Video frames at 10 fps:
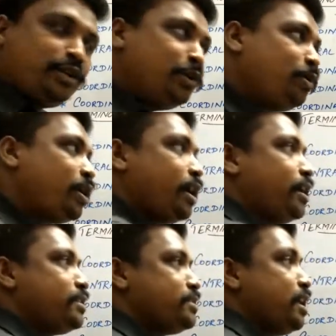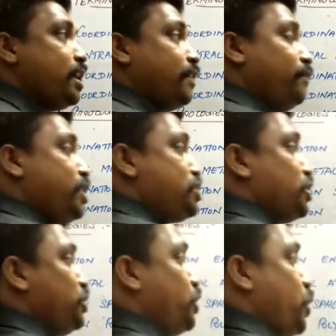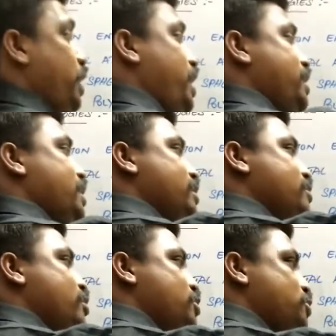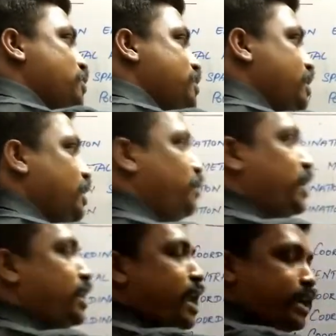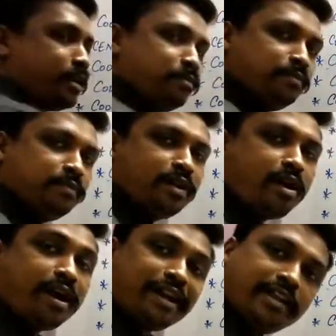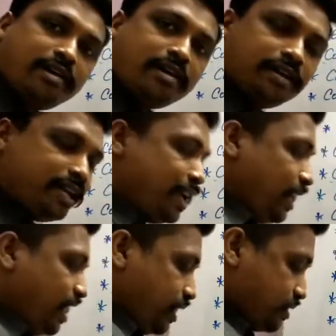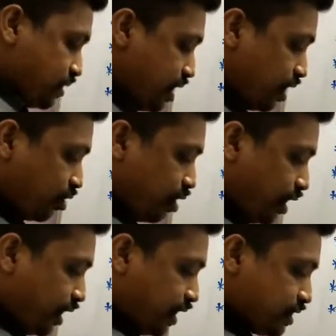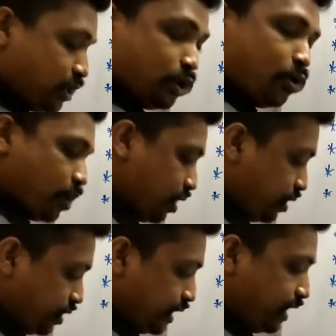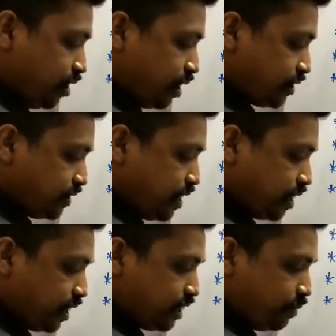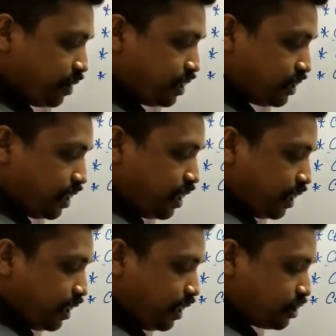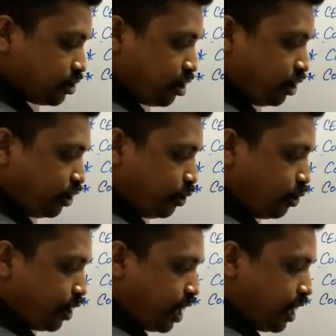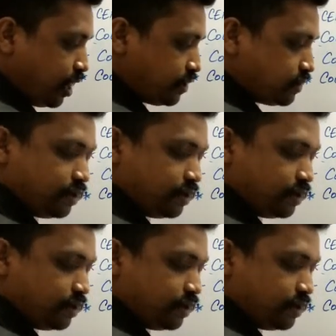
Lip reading: donors which donate electrons to the central metal atom or ion, they are called as ligands. They are nothing but electron donors.